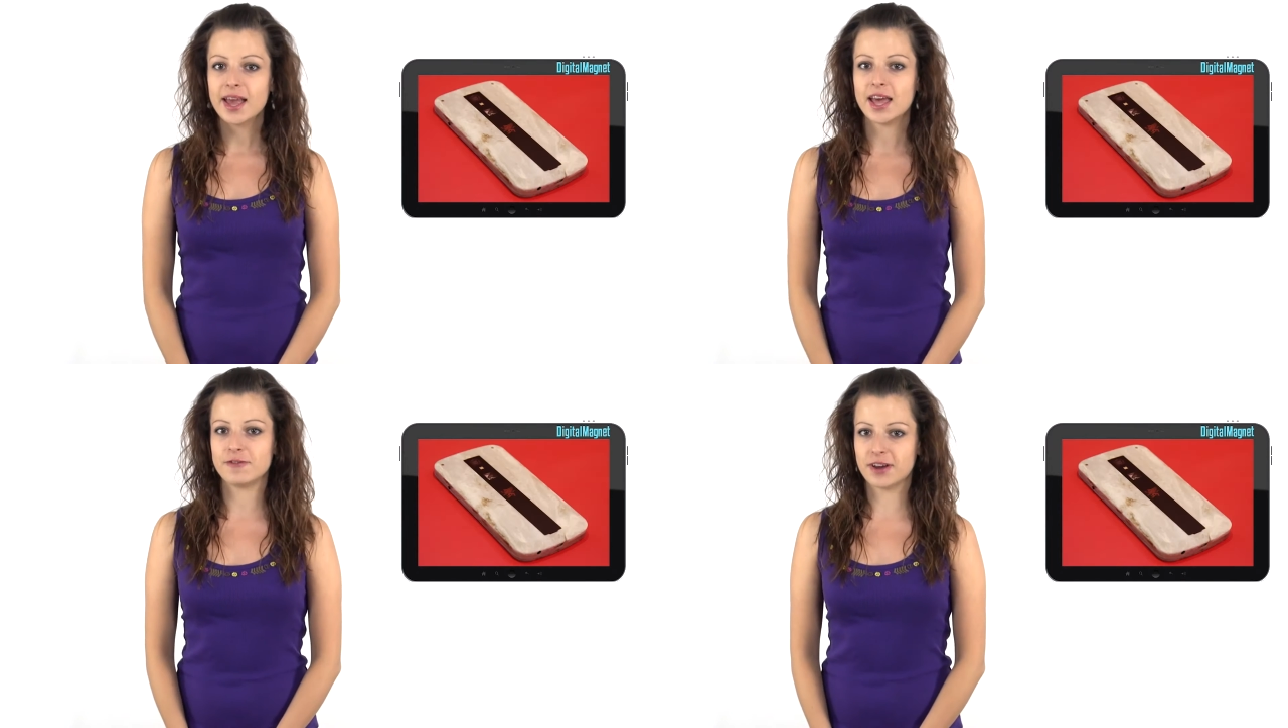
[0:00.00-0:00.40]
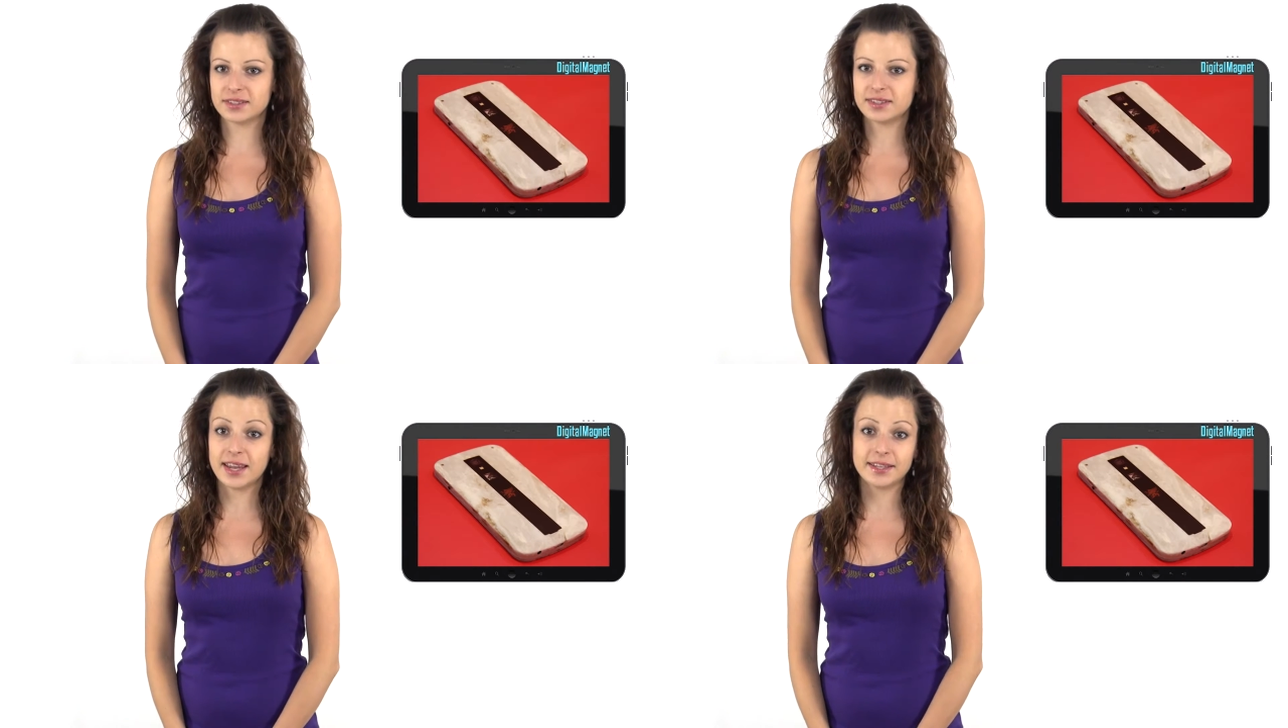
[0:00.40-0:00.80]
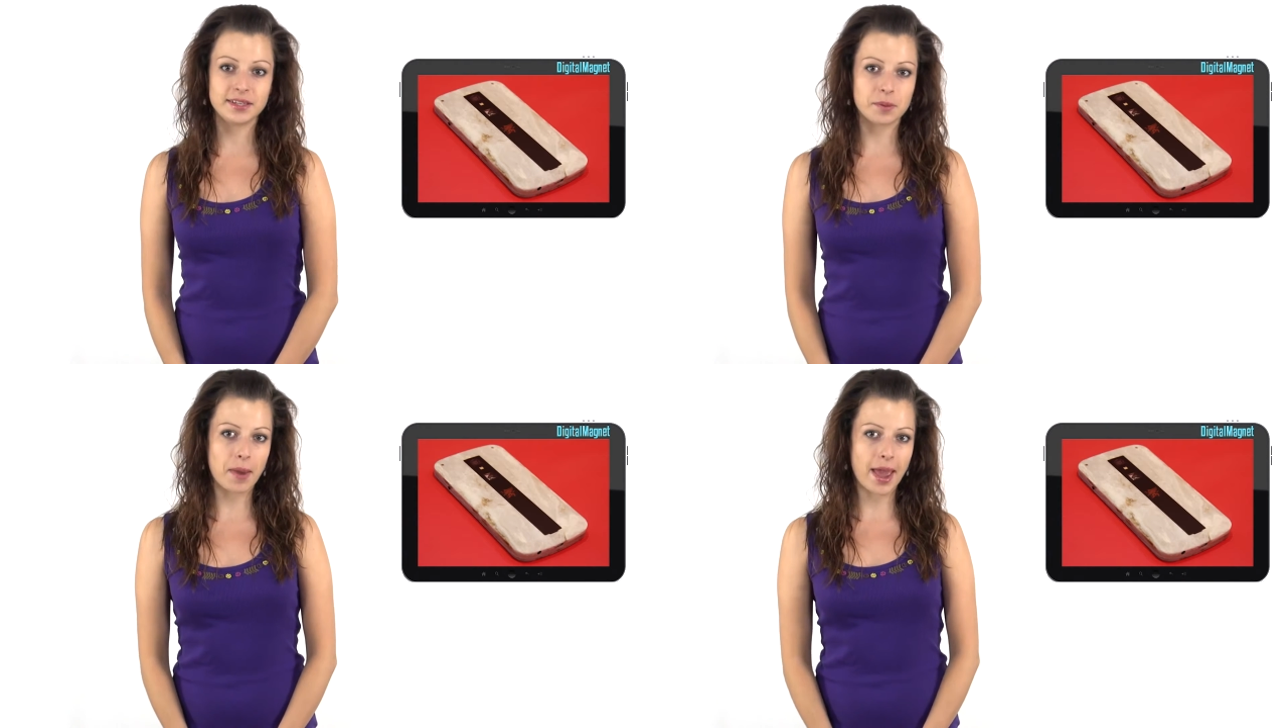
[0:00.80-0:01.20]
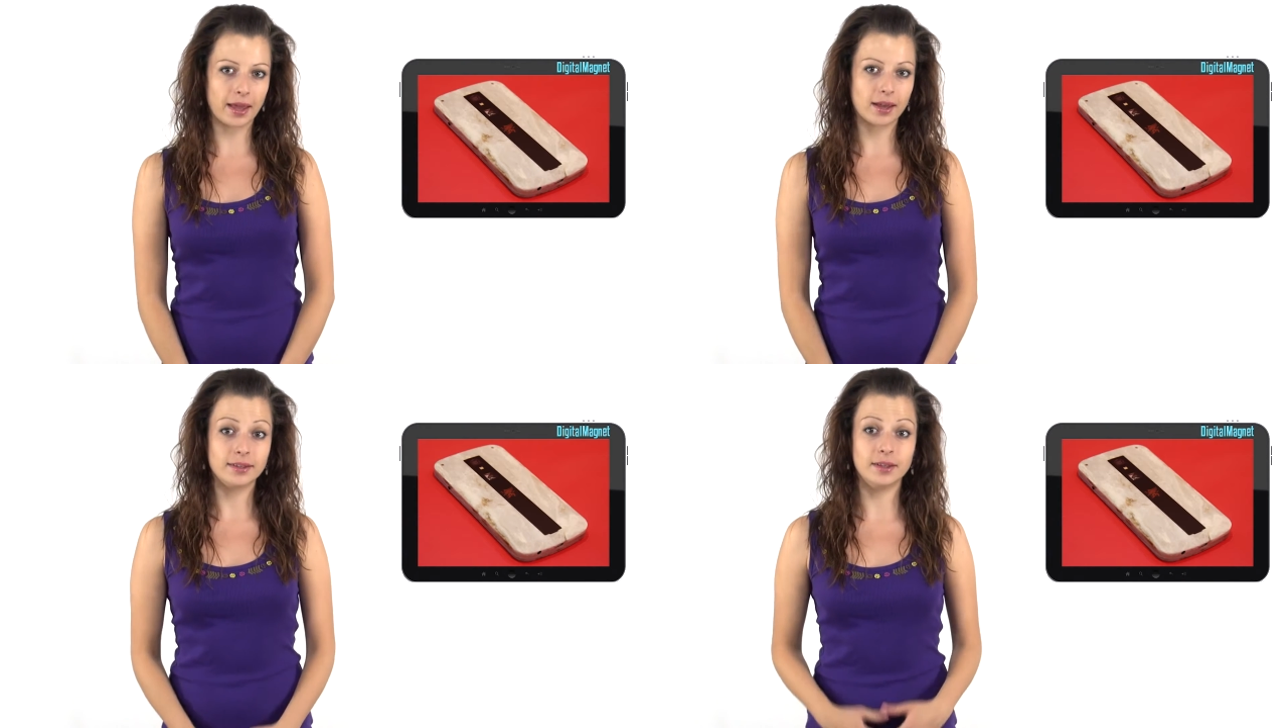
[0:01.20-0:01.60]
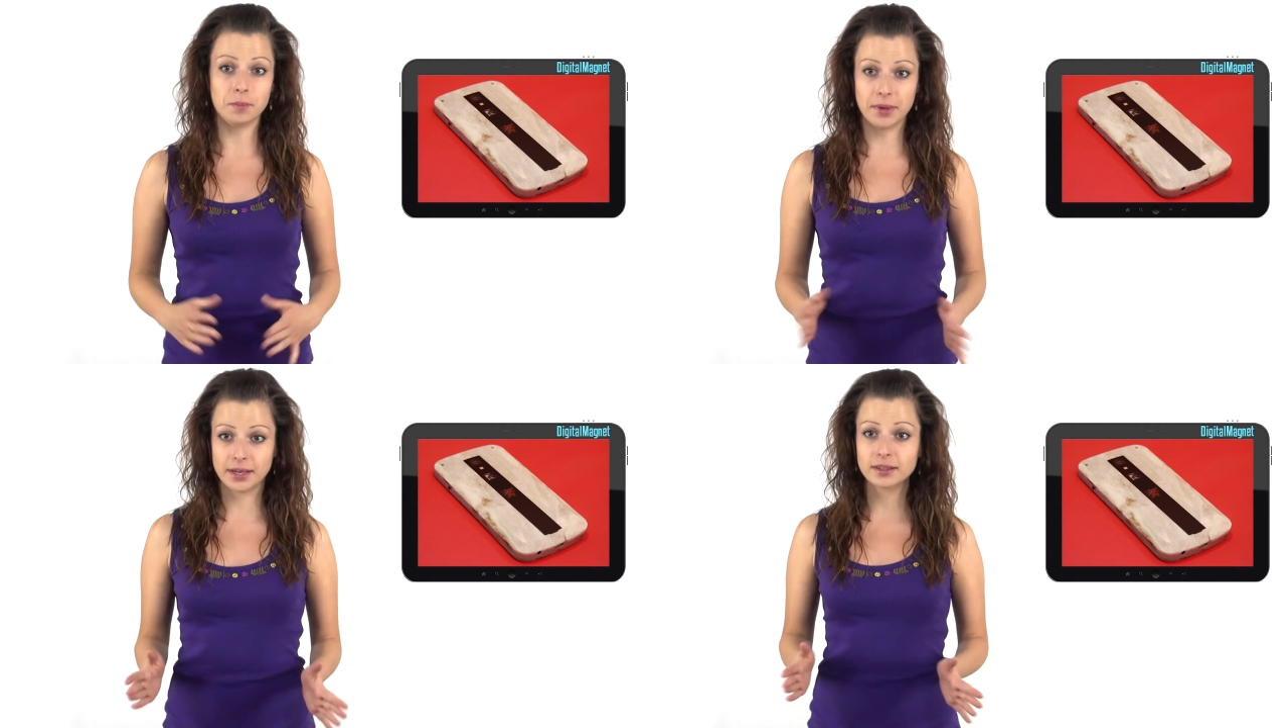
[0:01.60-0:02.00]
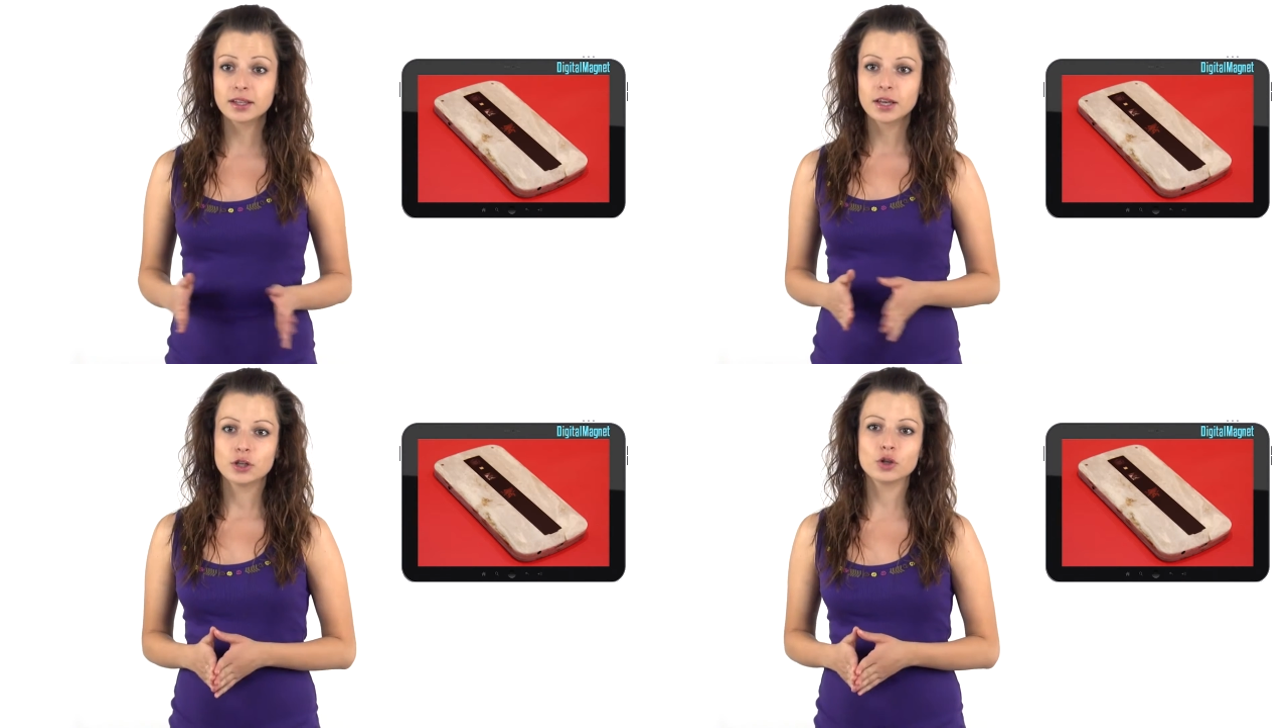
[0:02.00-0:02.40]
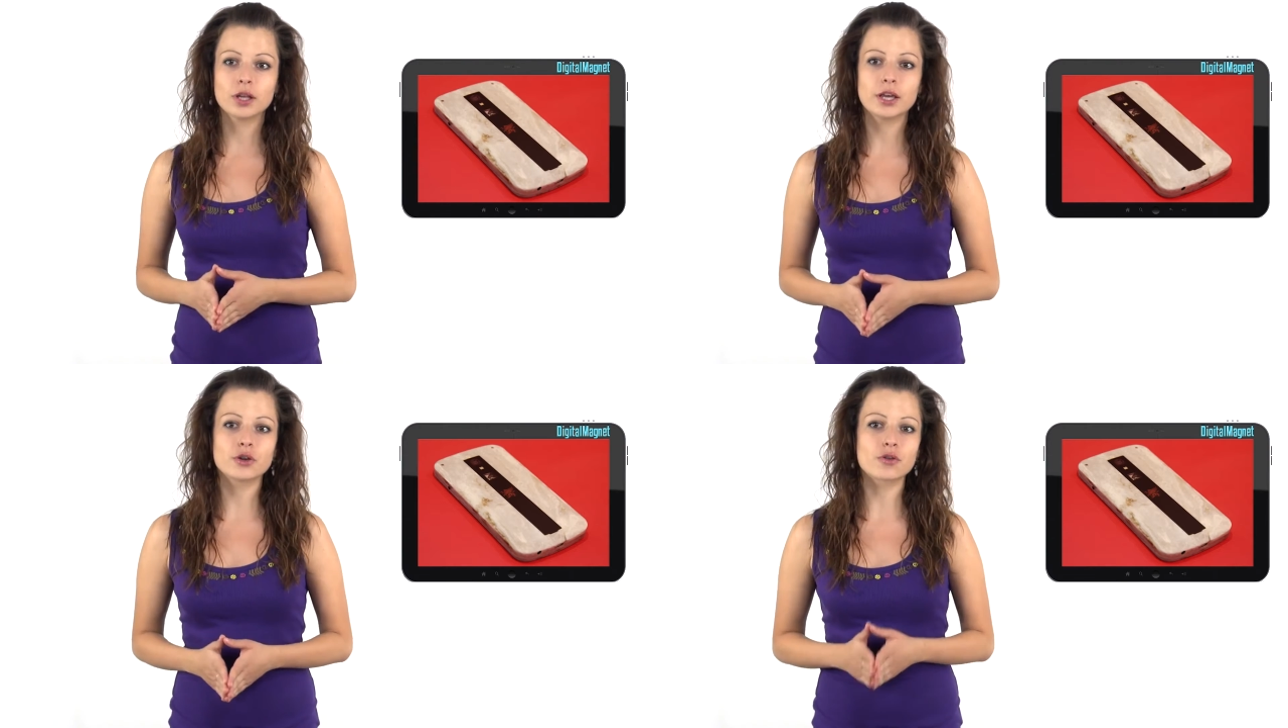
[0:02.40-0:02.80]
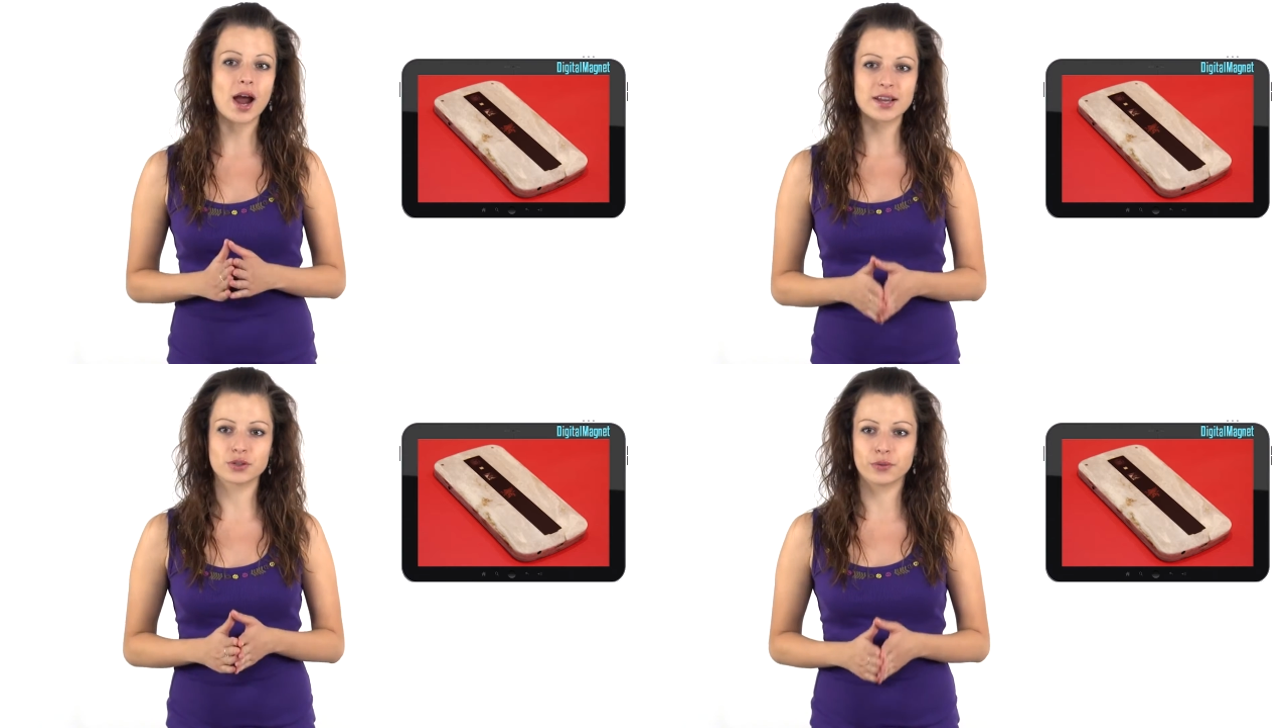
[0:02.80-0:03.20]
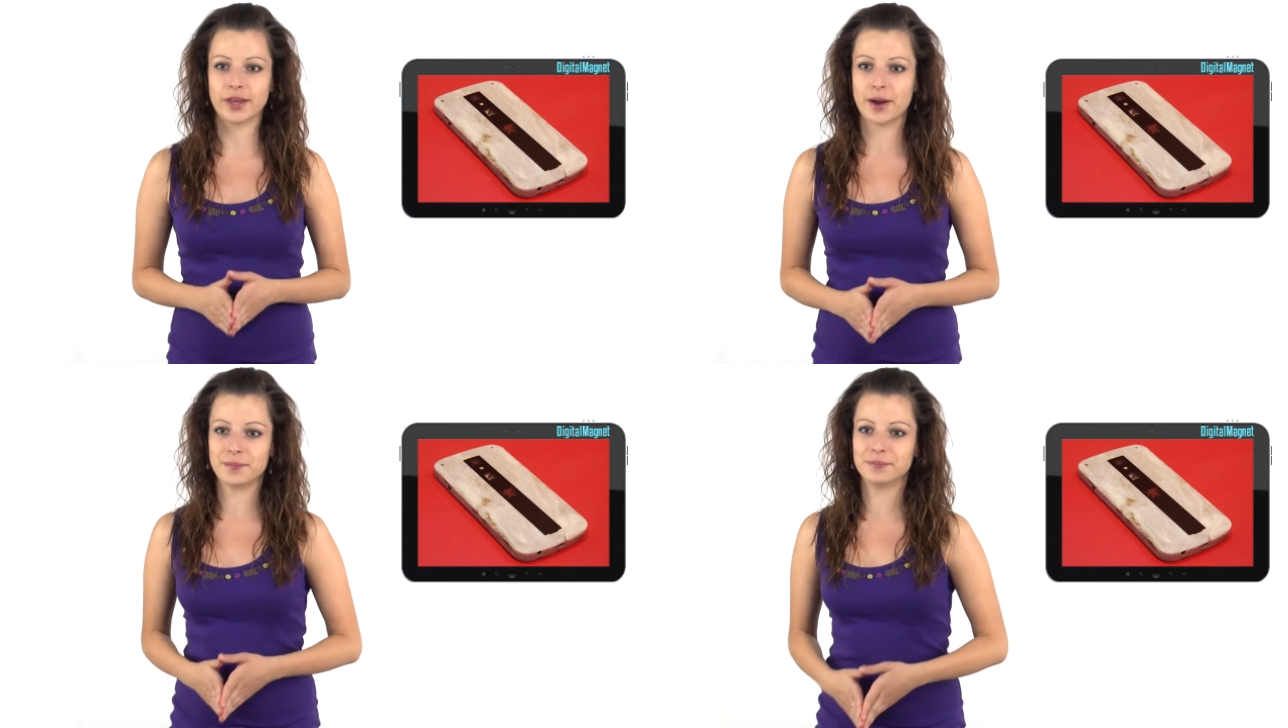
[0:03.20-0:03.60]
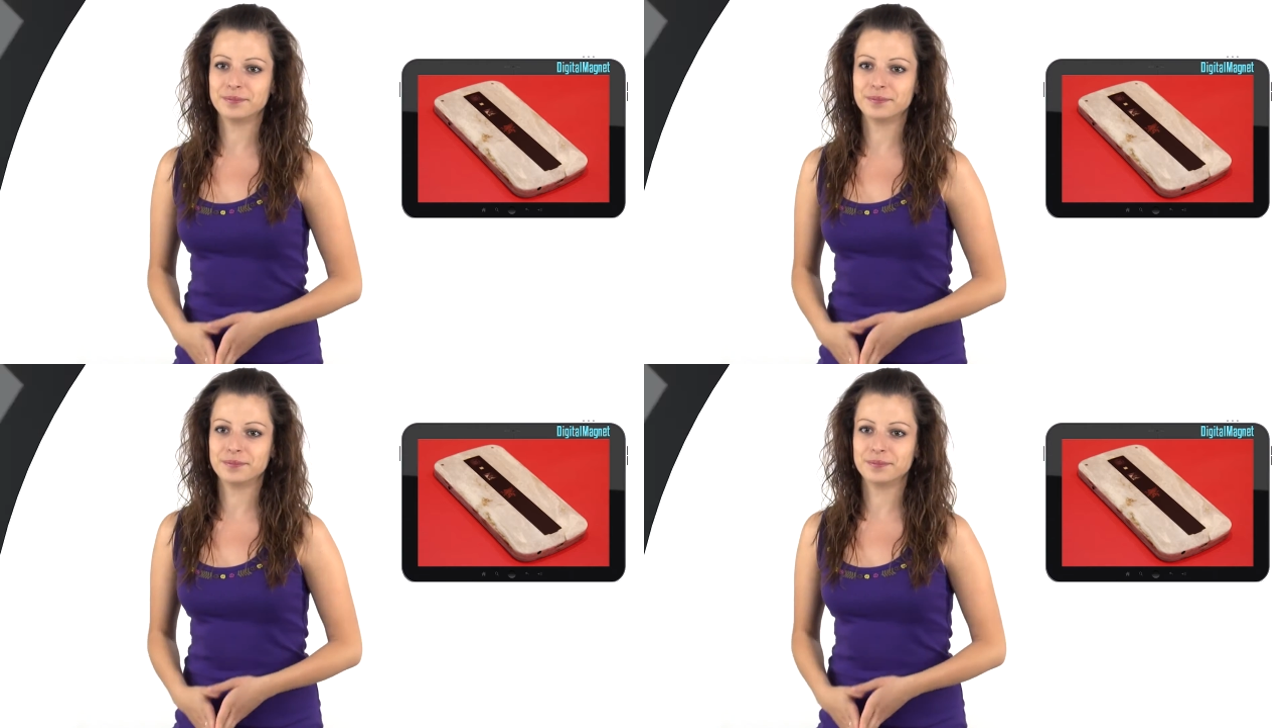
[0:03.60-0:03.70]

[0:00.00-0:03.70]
and fascinating make the minute you lay your eyes on them.